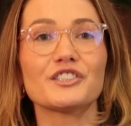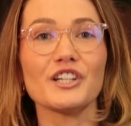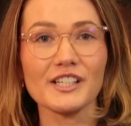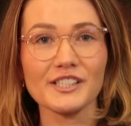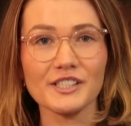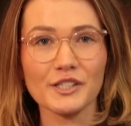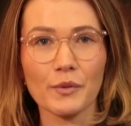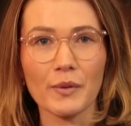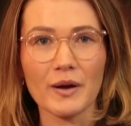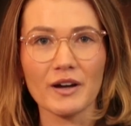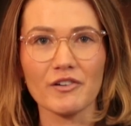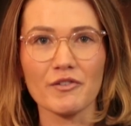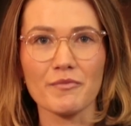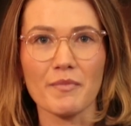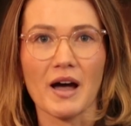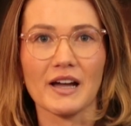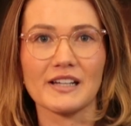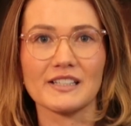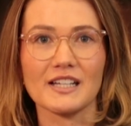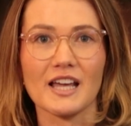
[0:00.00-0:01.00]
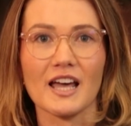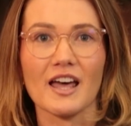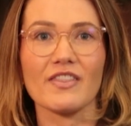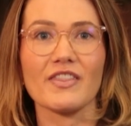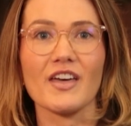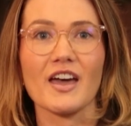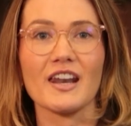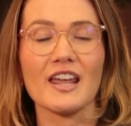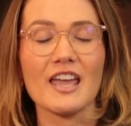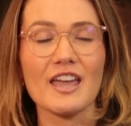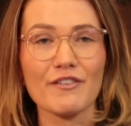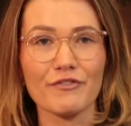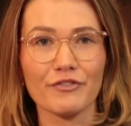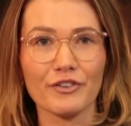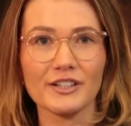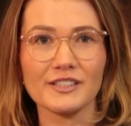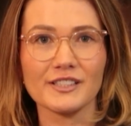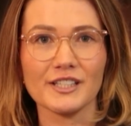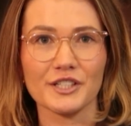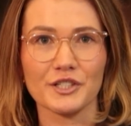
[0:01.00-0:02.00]
Just a quick reminder that
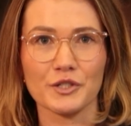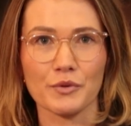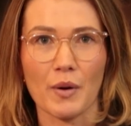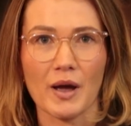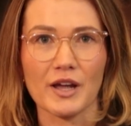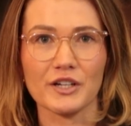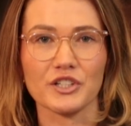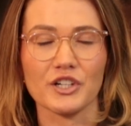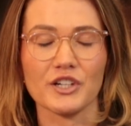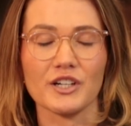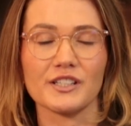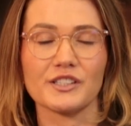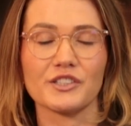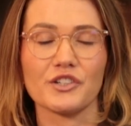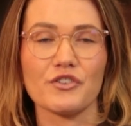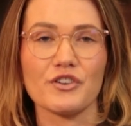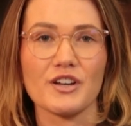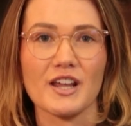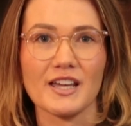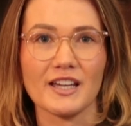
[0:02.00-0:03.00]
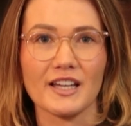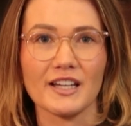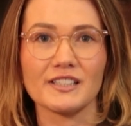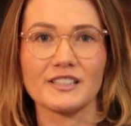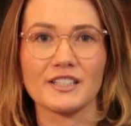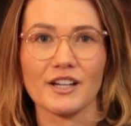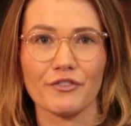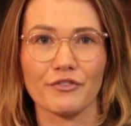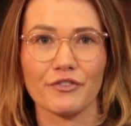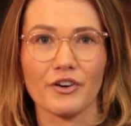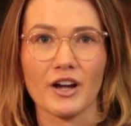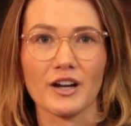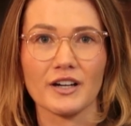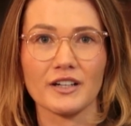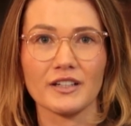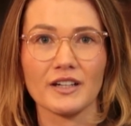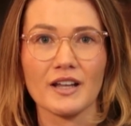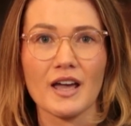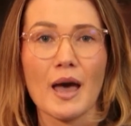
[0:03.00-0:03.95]
every situation is unique and different,